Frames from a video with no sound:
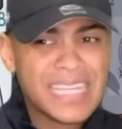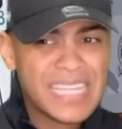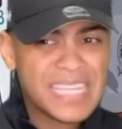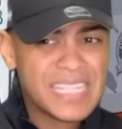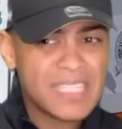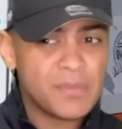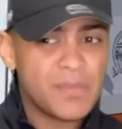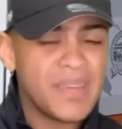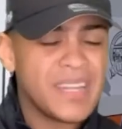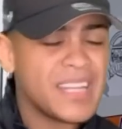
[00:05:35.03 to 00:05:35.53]

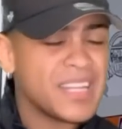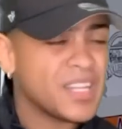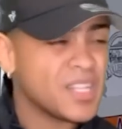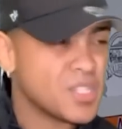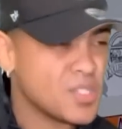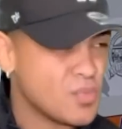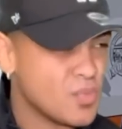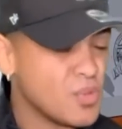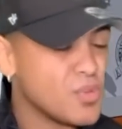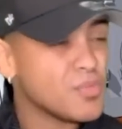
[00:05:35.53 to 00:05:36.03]
He's been in
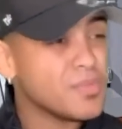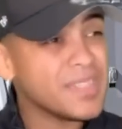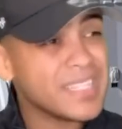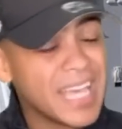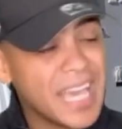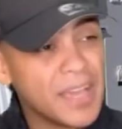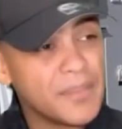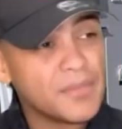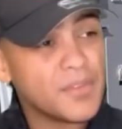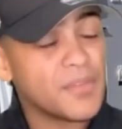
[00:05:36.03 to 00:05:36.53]
his room
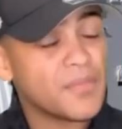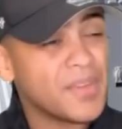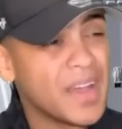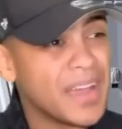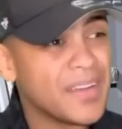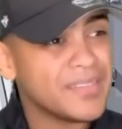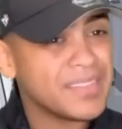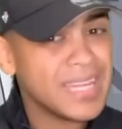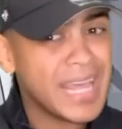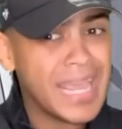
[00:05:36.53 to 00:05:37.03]
dead for
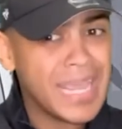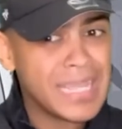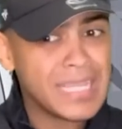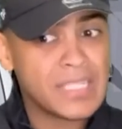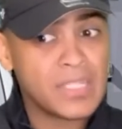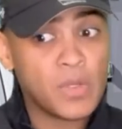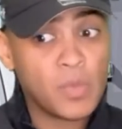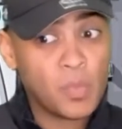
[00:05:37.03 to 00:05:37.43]
five days.